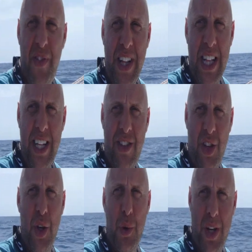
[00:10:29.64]
Finley
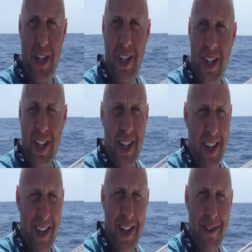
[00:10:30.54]
2.
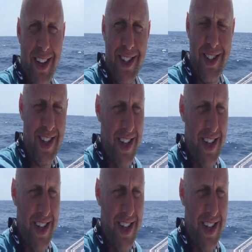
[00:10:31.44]
There he is.